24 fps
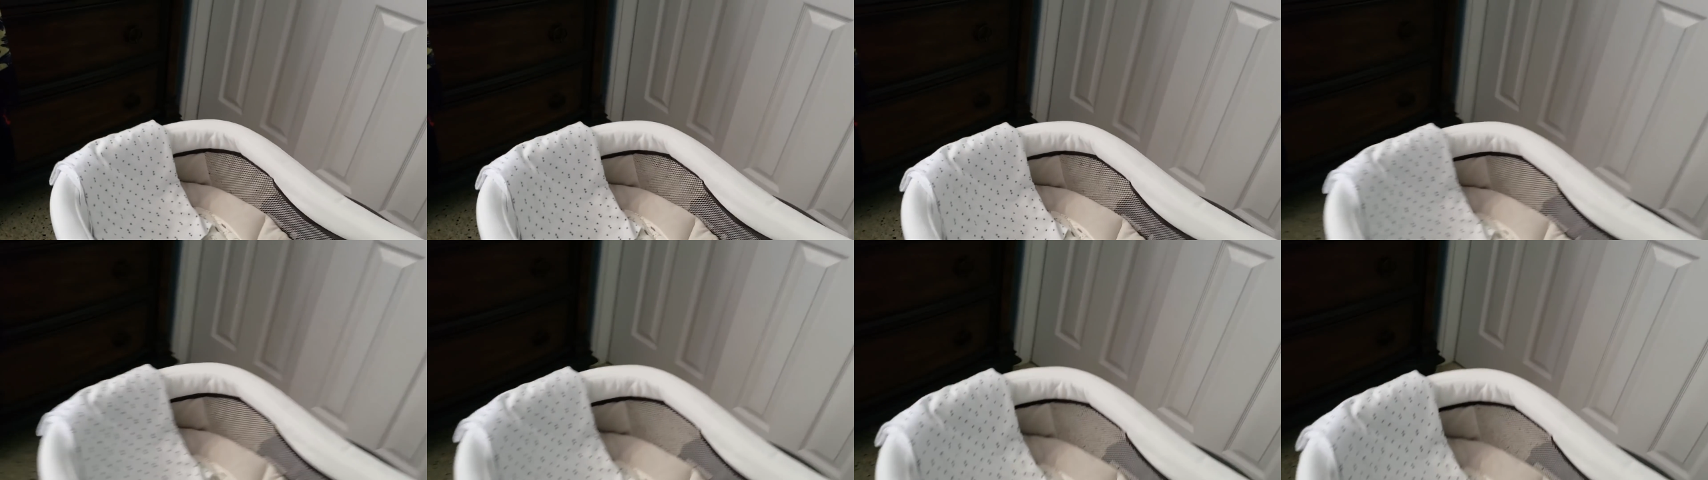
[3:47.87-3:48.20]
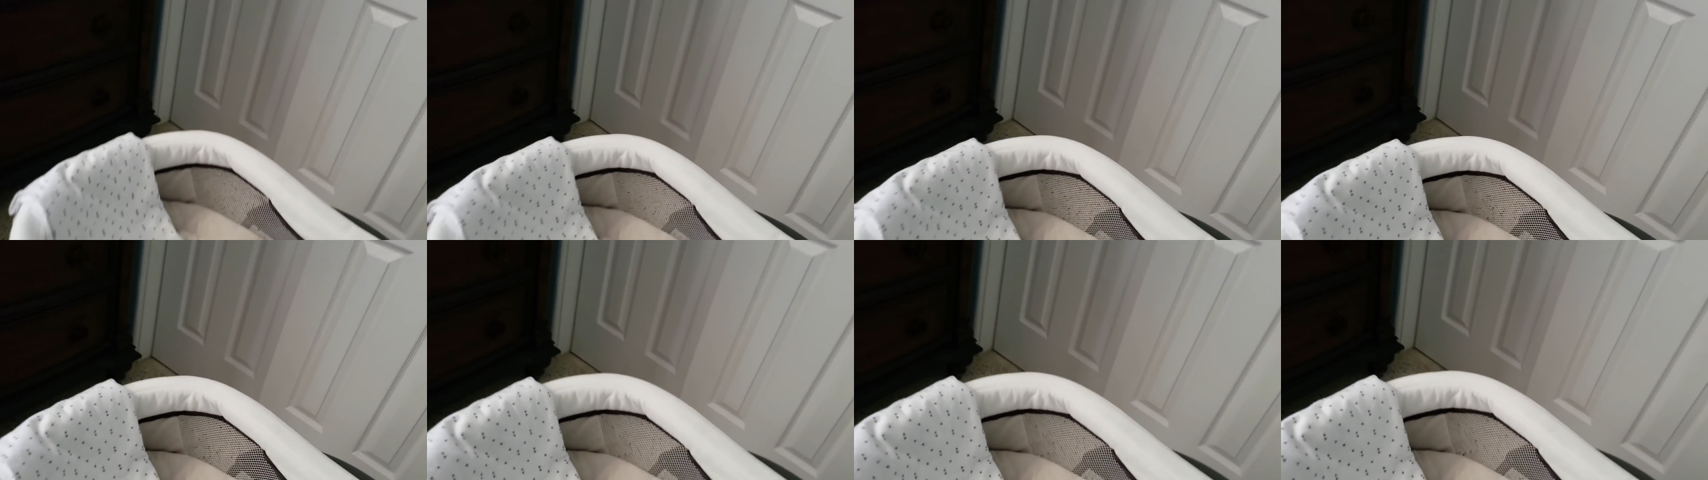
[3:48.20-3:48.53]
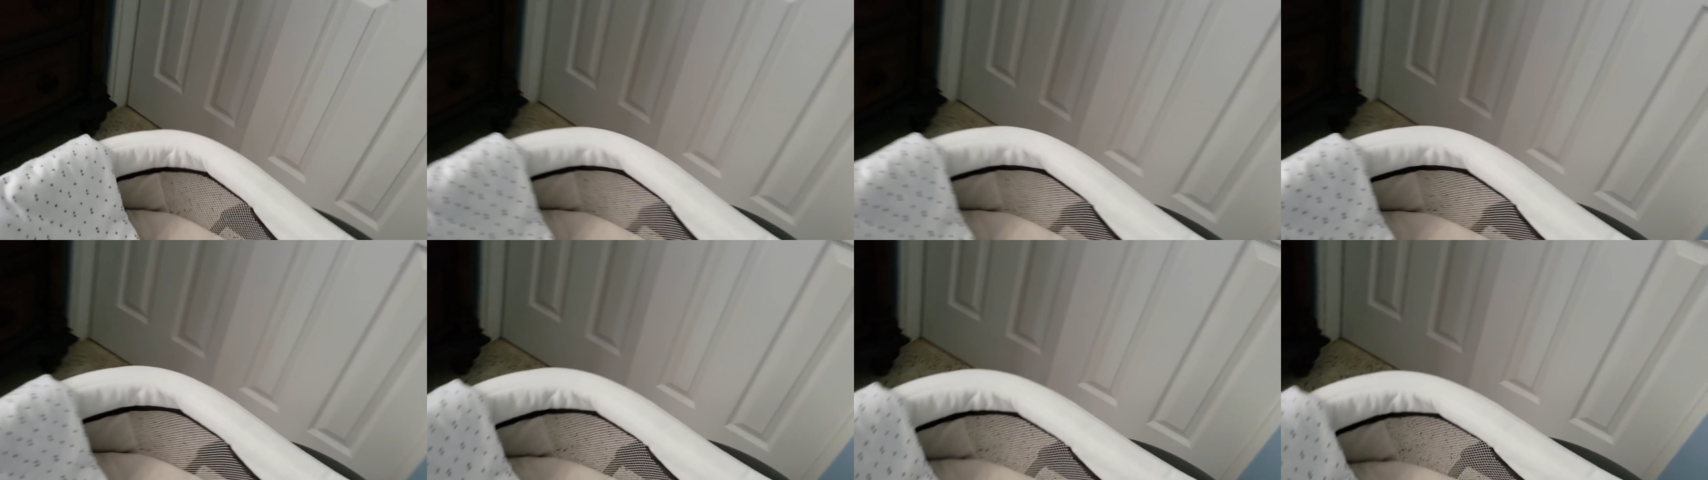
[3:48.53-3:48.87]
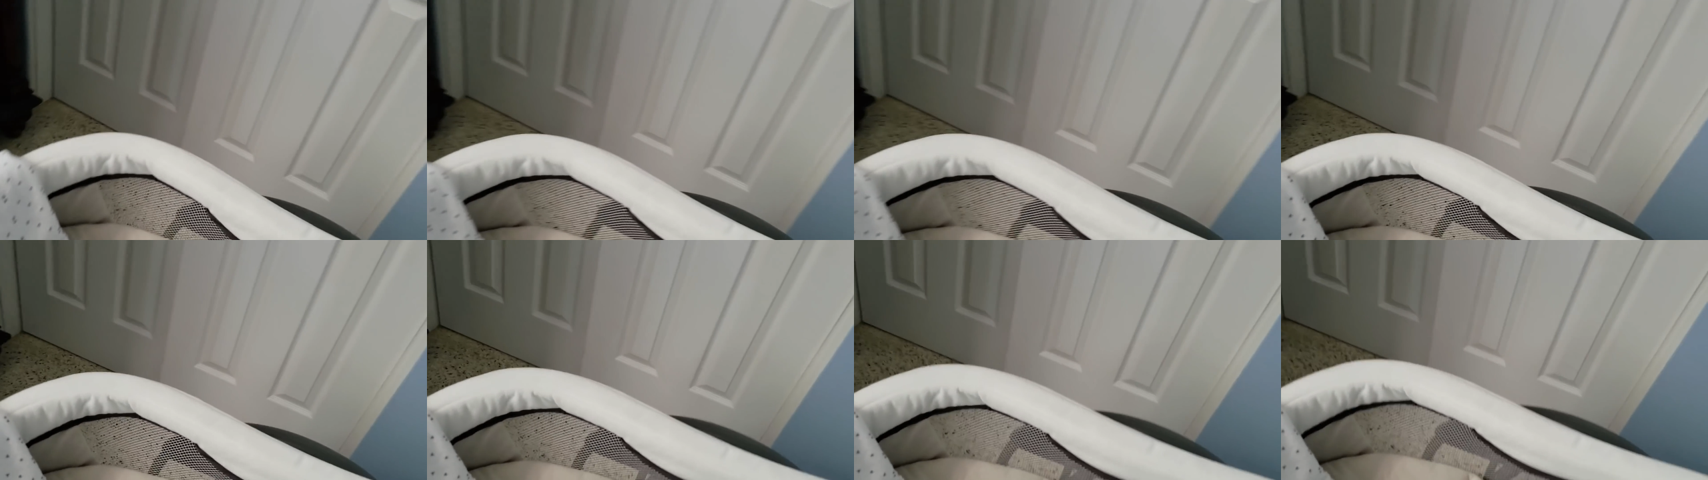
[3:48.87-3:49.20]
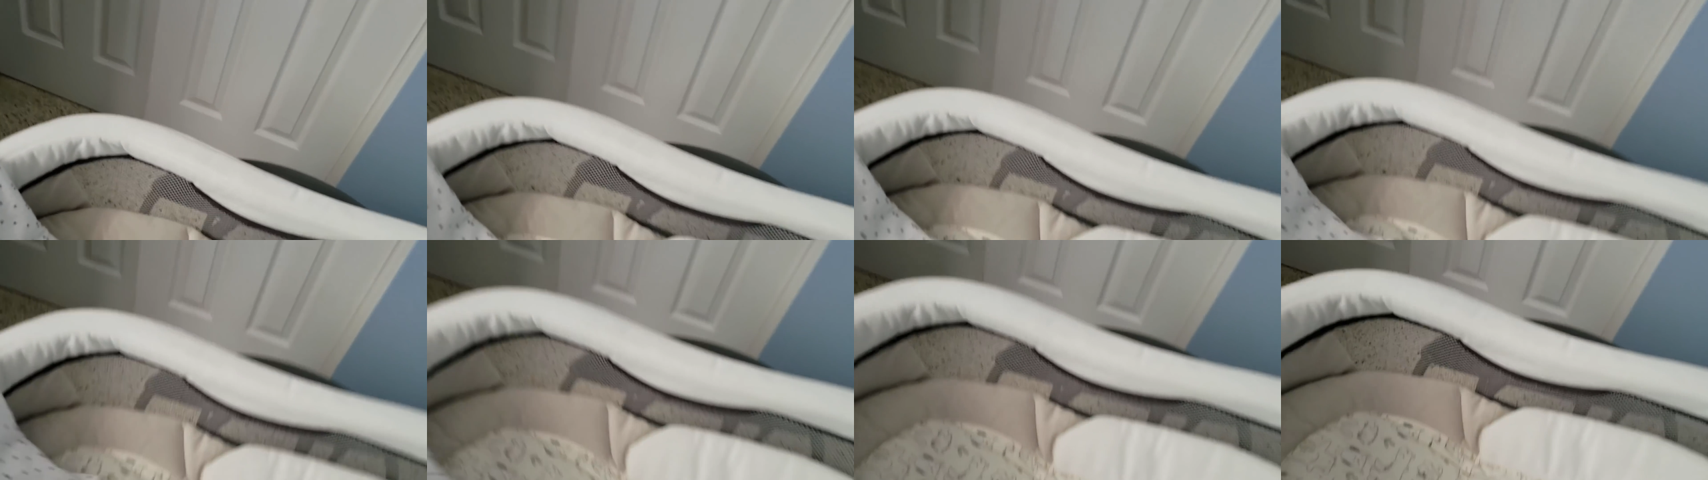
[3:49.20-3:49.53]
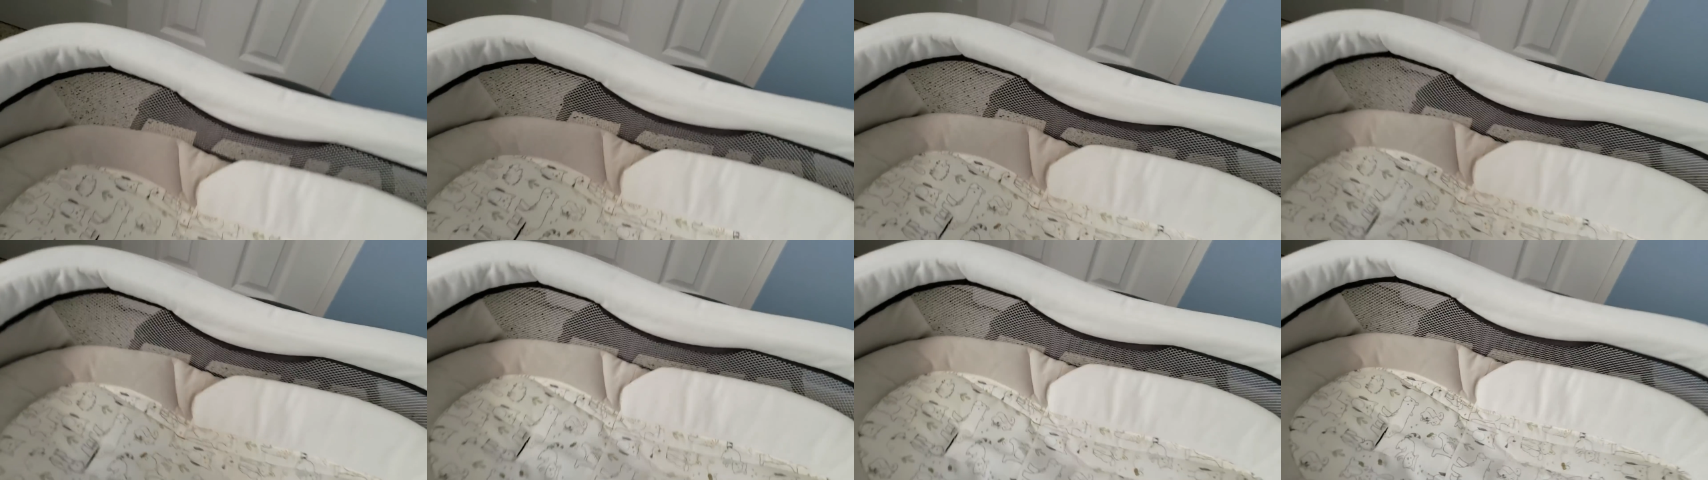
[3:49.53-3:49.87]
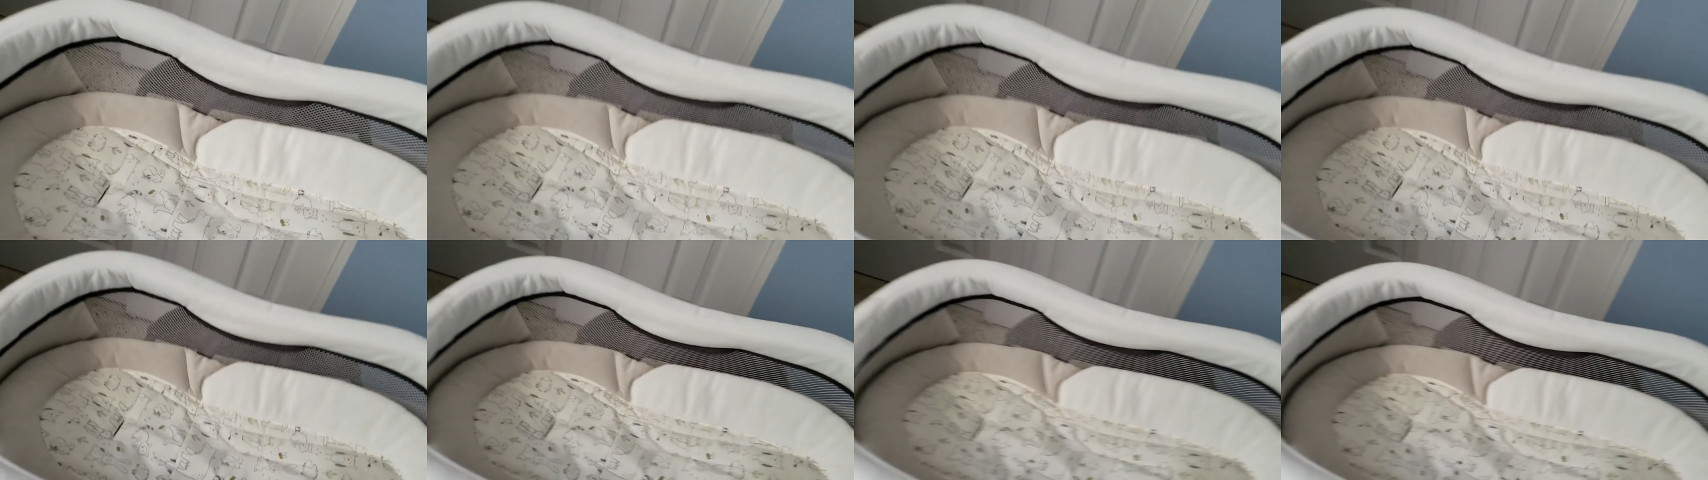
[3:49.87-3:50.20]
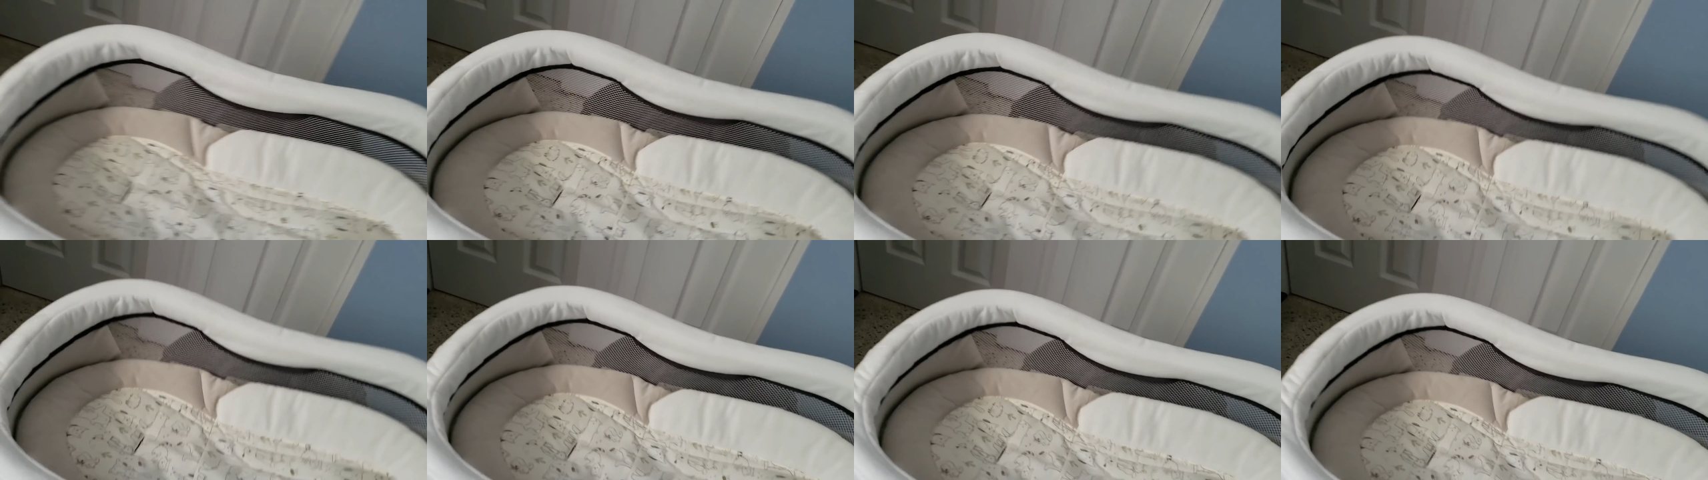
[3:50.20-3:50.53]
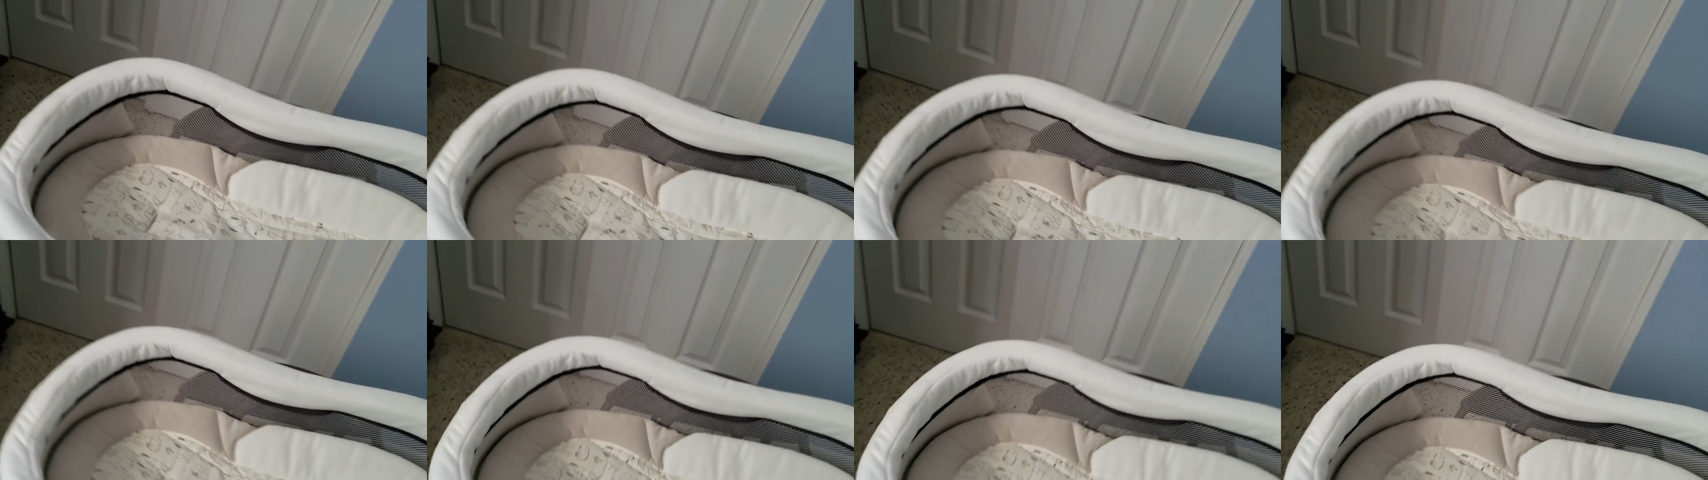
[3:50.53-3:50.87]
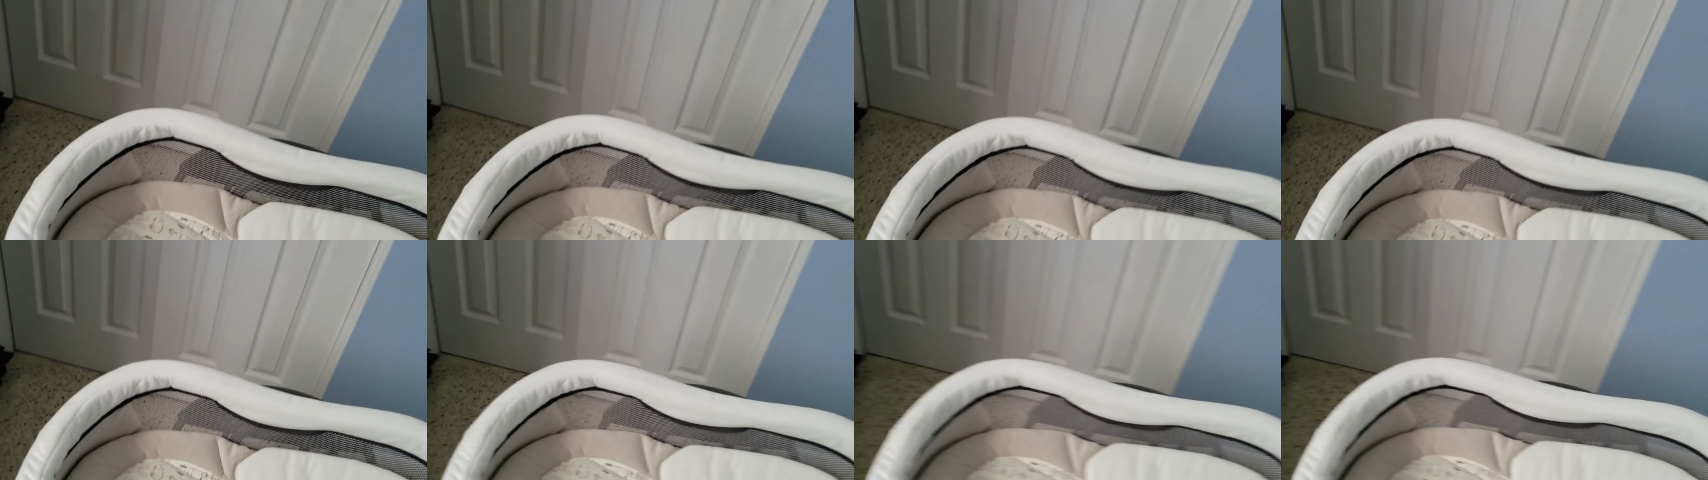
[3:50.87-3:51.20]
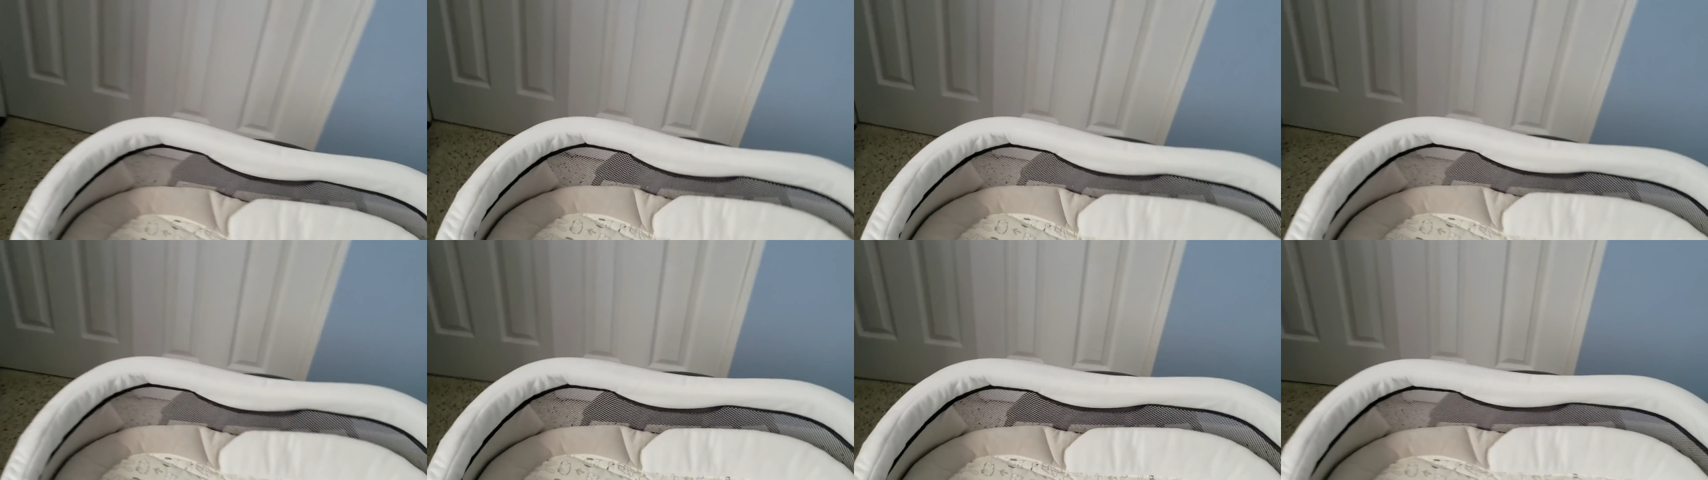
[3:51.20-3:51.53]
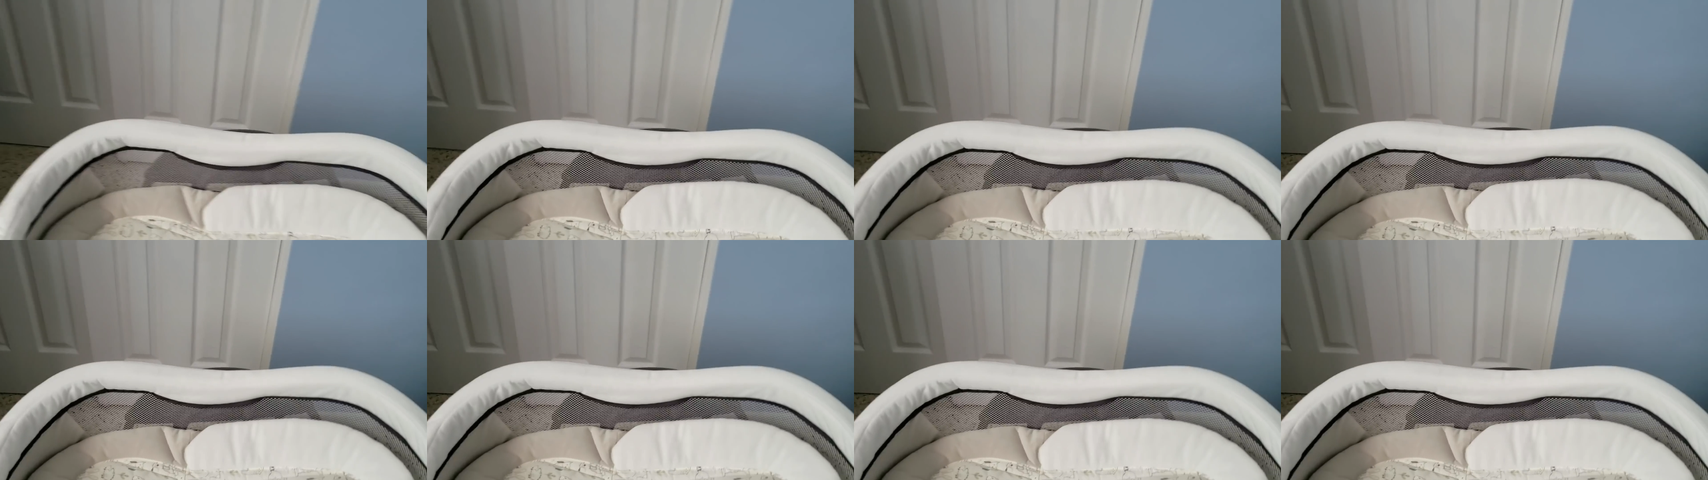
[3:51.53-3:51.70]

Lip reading: No face is visible, so there are no lips to read.